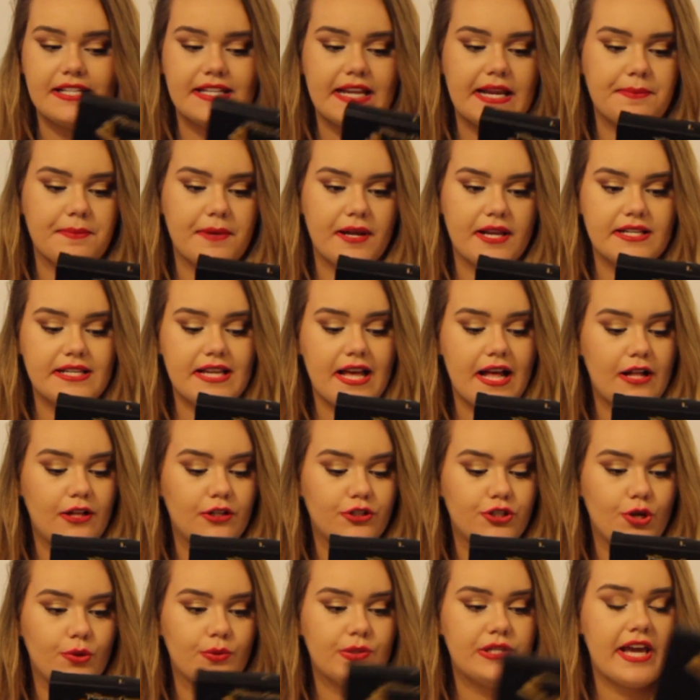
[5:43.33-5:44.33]
Dead Man Tell
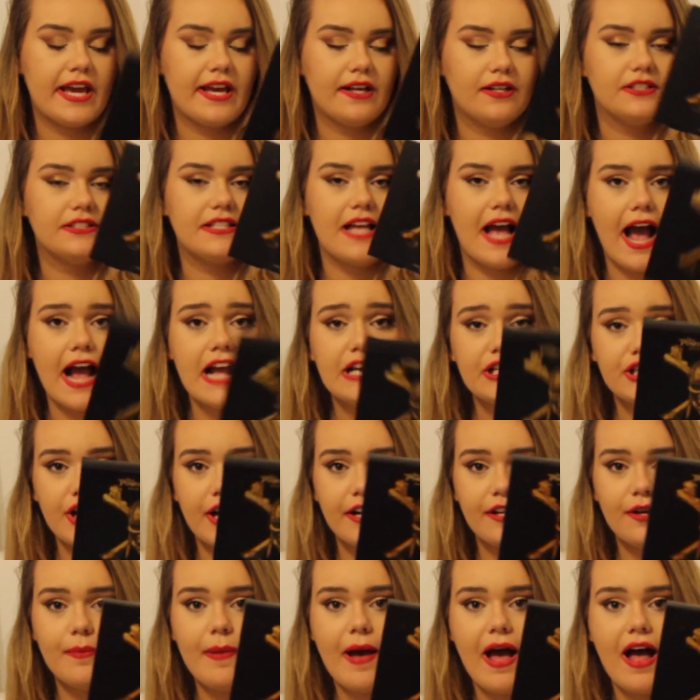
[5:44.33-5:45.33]
No Tales
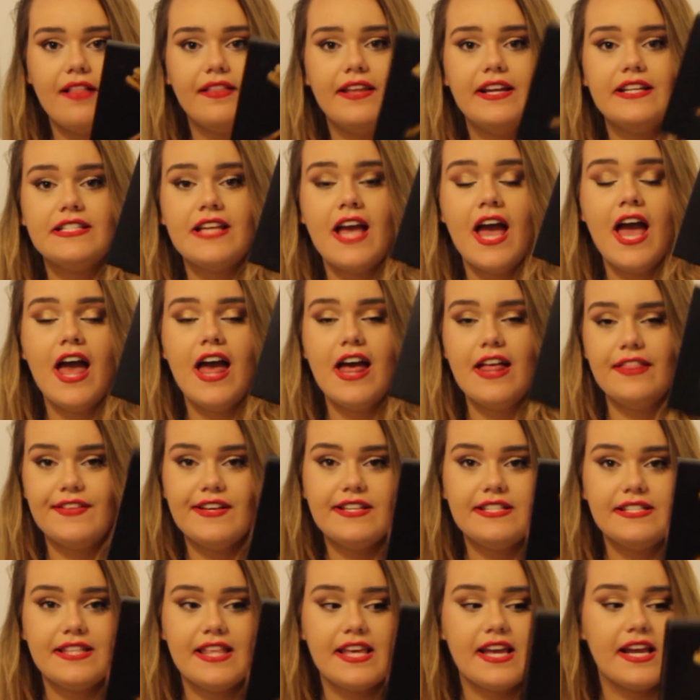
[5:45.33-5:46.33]
eyeshadow palette.
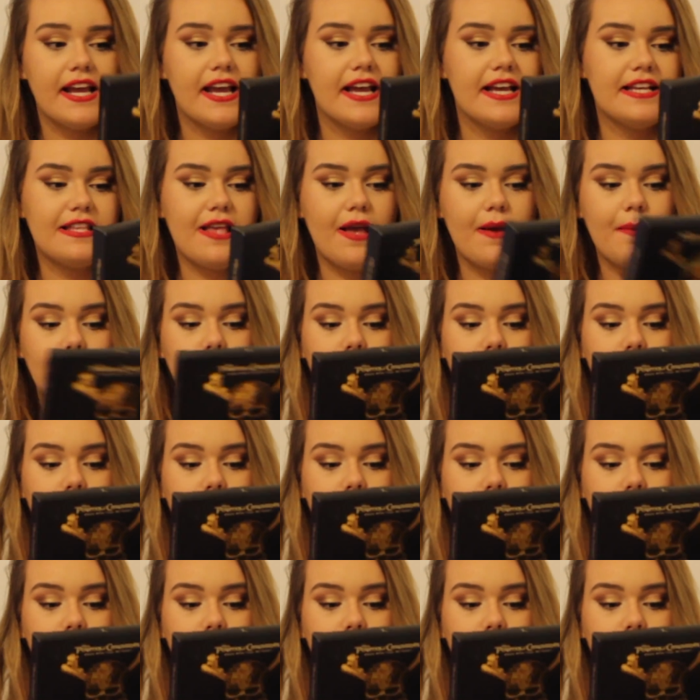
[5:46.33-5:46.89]
This thing is